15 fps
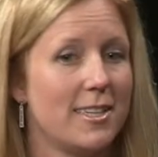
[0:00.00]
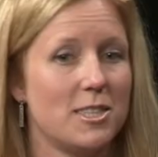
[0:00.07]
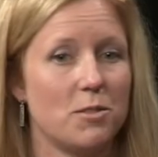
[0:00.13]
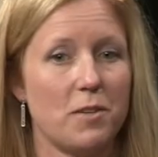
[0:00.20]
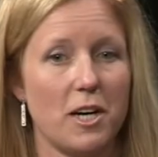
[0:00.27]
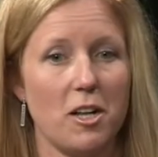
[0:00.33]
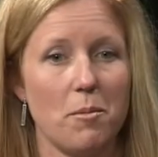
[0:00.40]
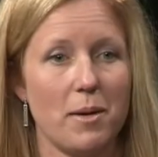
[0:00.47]

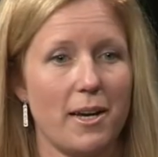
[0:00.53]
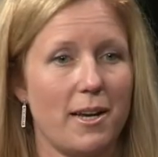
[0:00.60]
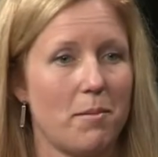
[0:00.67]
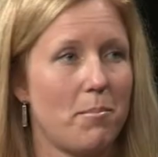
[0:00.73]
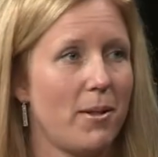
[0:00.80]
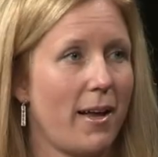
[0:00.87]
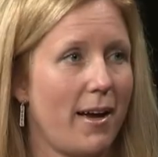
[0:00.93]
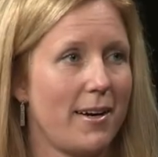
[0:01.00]
development
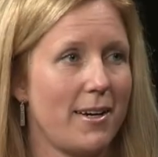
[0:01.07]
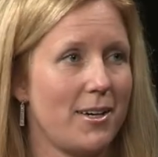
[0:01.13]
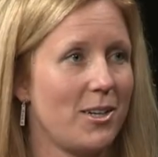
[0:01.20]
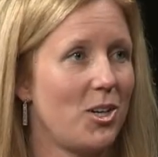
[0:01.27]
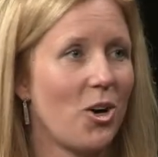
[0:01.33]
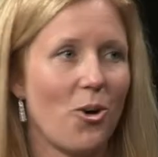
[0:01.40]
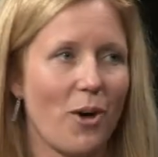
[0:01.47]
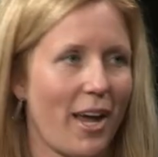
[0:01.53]
and planning
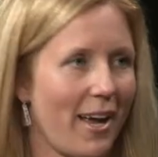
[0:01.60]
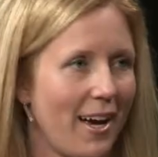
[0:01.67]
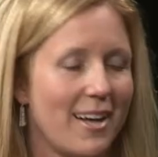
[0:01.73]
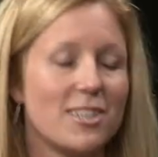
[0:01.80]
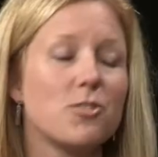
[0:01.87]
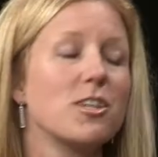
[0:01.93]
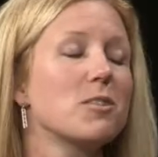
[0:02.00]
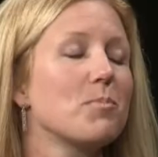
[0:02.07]
go hand
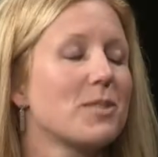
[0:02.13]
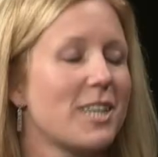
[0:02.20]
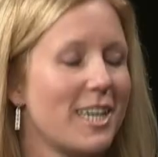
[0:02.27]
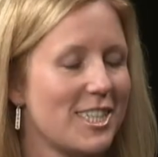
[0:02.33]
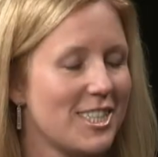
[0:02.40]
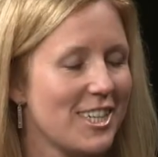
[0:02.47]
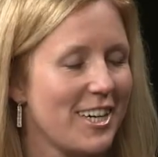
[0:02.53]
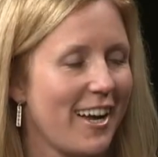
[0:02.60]
uh,
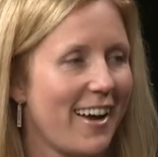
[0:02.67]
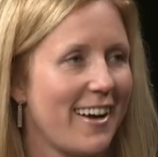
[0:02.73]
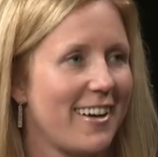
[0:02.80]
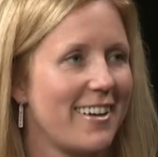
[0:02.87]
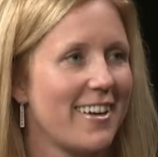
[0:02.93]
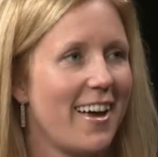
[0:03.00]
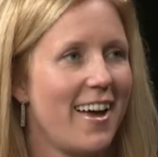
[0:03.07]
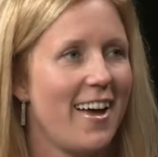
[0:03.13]
transportation and